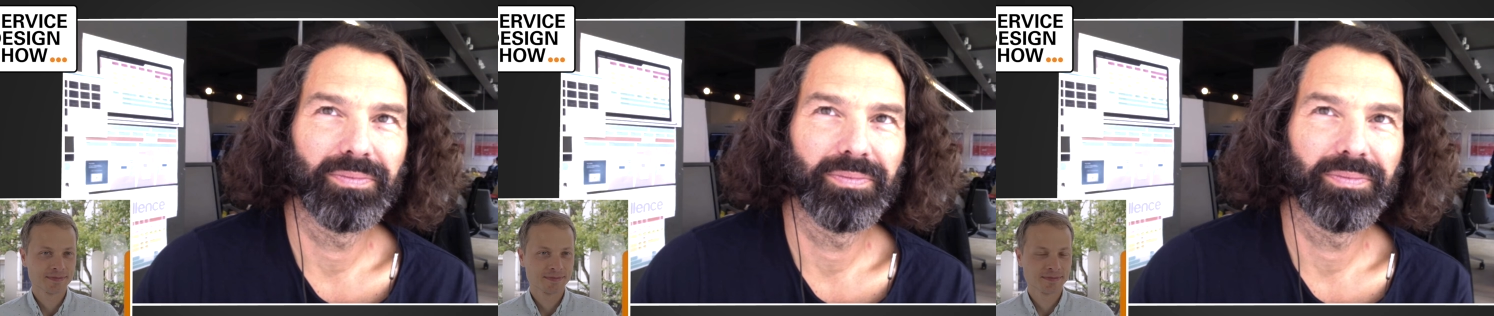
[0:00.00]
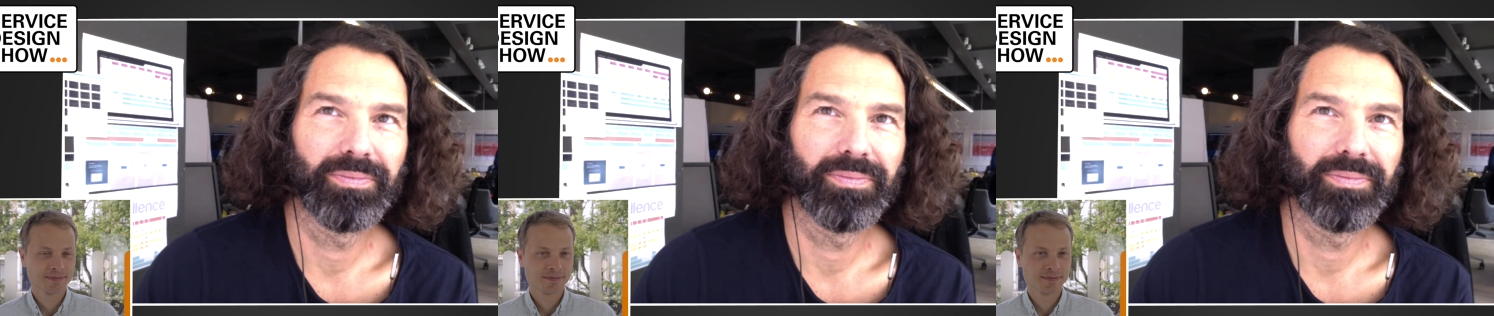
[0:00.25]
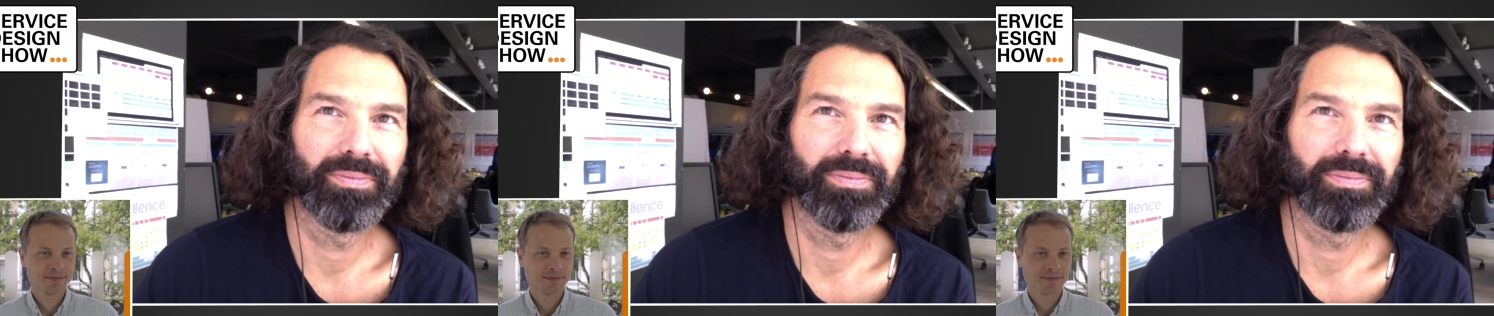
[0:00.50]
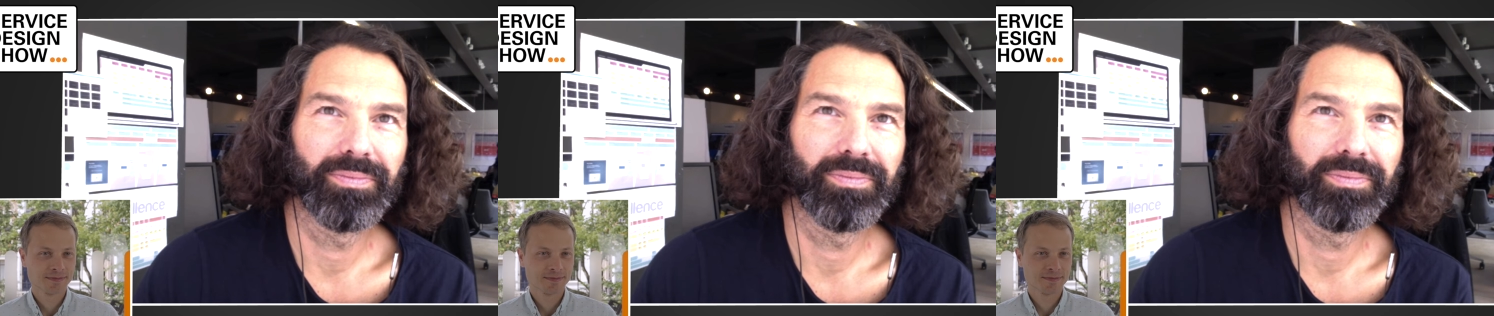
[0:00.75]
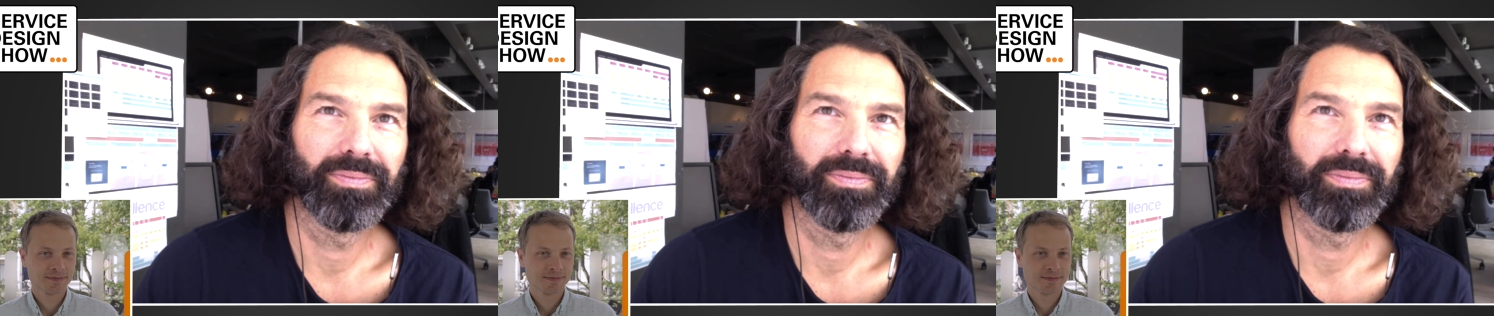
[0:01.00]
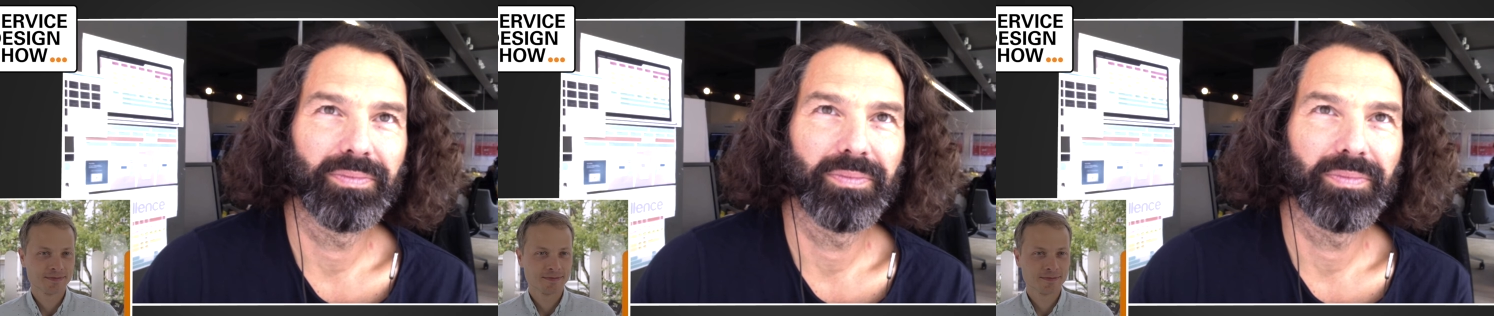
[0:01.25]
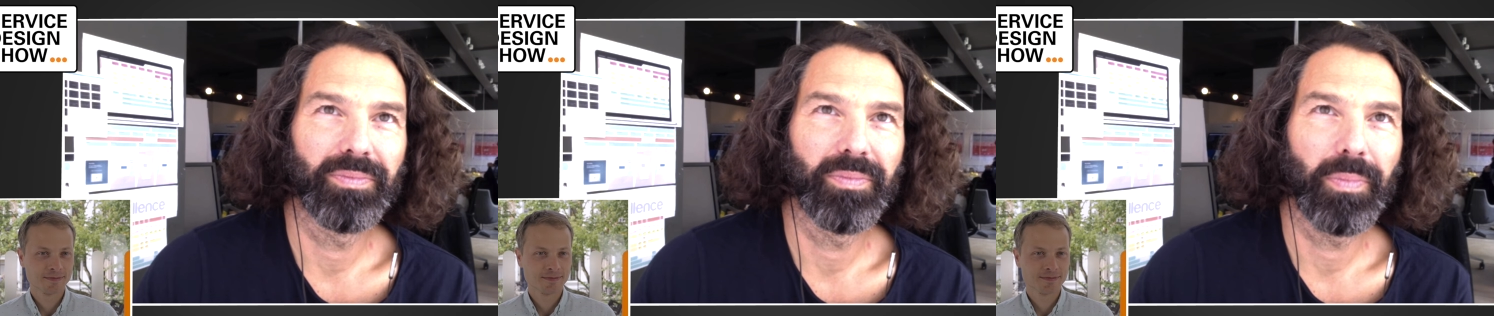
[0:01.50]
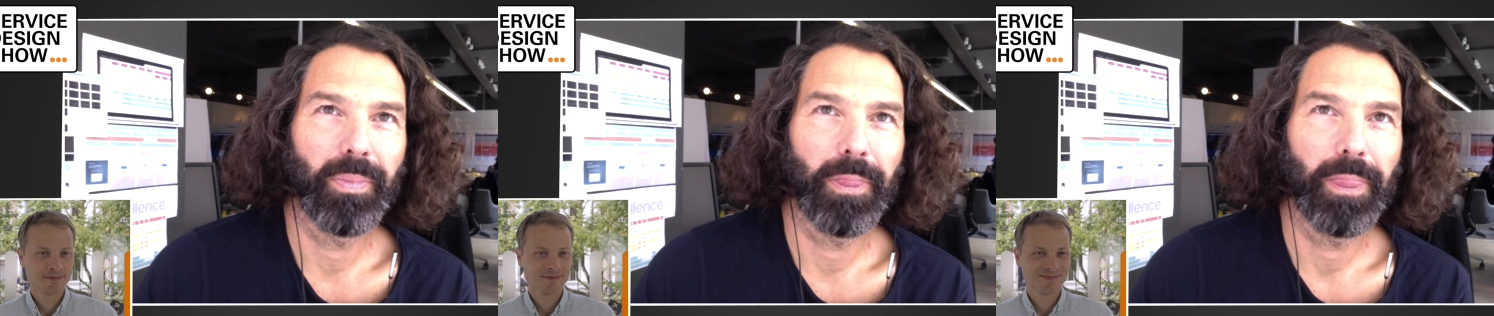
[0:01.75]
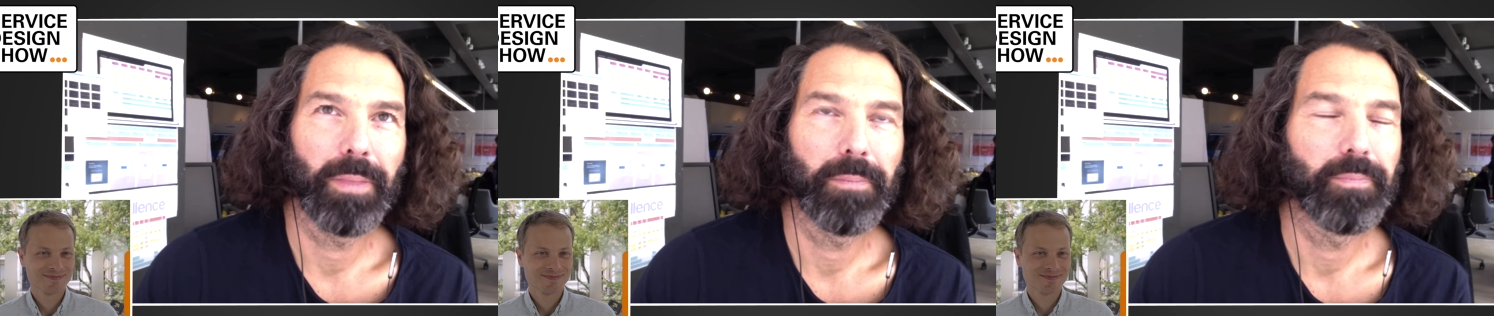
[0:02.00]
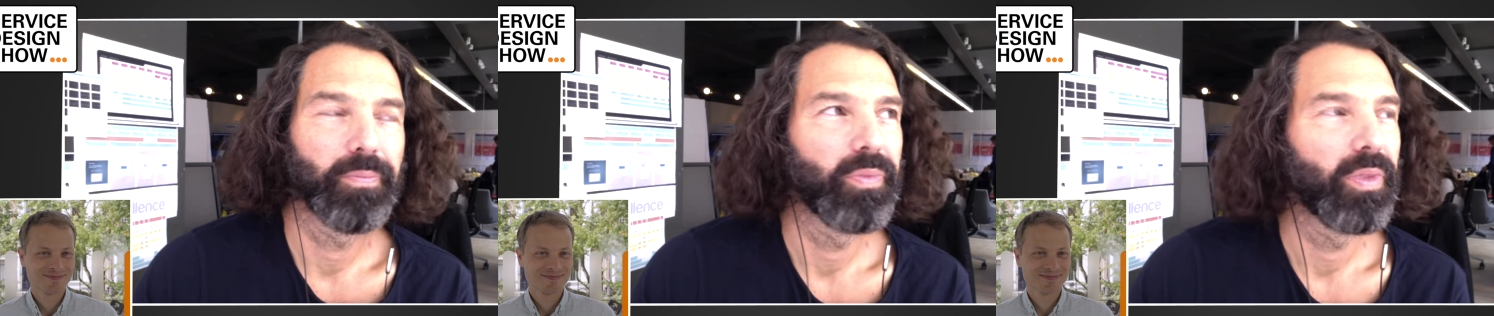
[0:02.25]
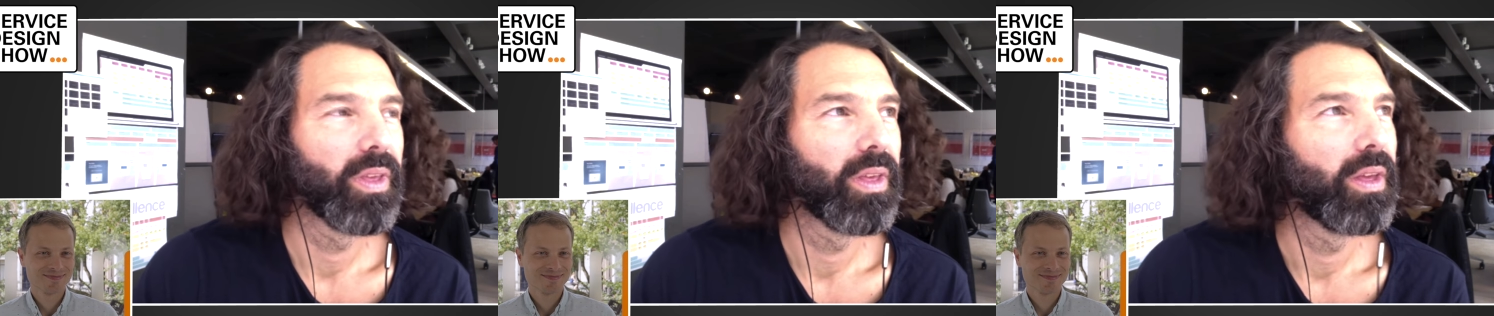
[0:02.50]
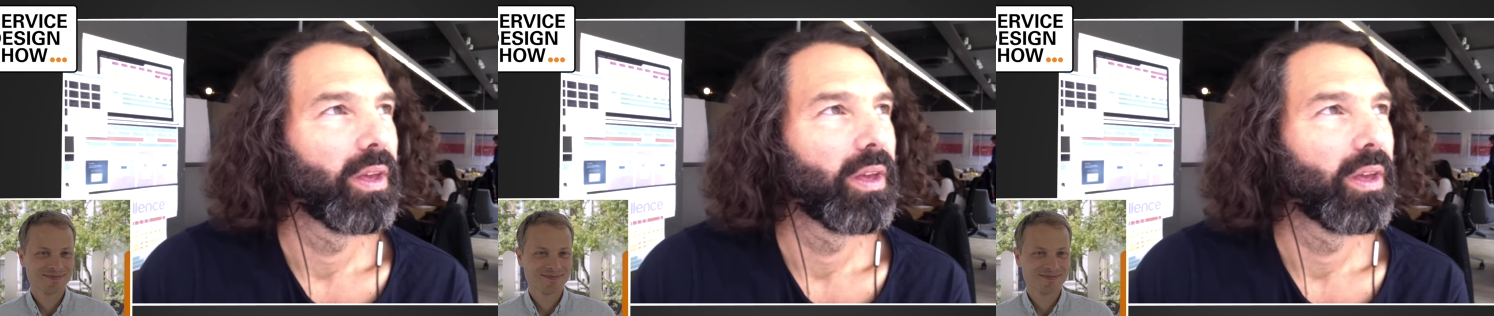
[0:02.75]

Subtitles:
Nobody speaks.